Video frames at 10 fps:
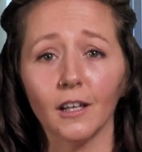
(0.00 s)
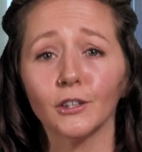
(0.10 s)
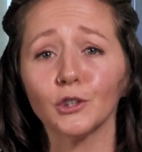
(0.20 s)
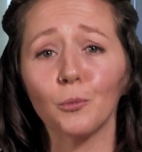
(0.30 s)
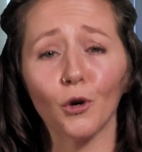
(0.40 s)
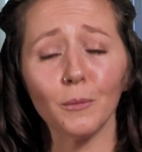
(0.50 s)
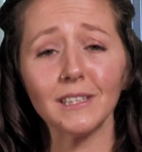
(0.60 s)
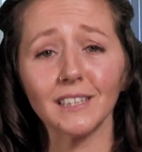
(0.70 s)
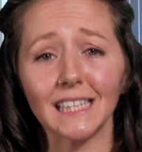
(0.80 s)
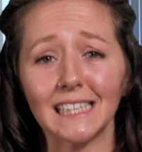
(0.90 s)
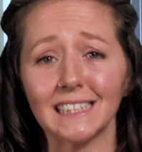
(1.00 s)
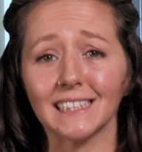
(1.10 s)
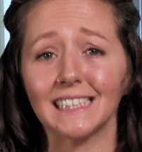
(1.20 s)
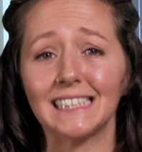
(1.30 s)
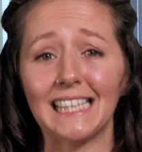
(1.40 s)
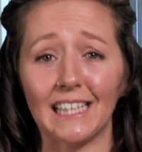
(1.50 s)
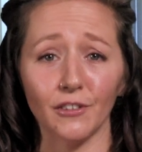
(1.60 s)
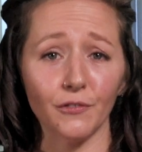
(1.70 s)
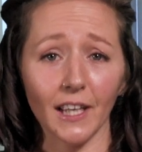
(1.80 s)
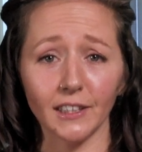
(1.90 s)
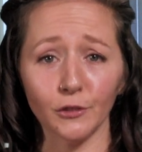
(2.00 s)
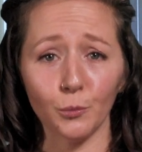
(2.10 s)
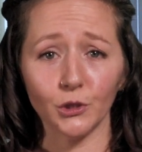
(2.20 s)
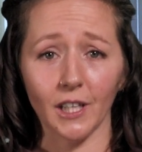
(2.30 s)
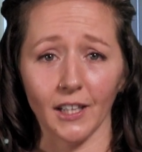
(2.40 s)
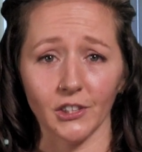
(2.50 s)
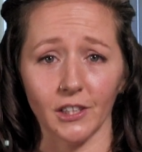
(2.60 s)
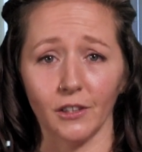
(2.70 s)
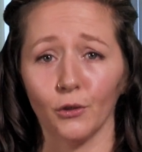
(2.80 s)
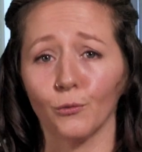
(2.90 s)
Deployments like this lead to ineffective protection,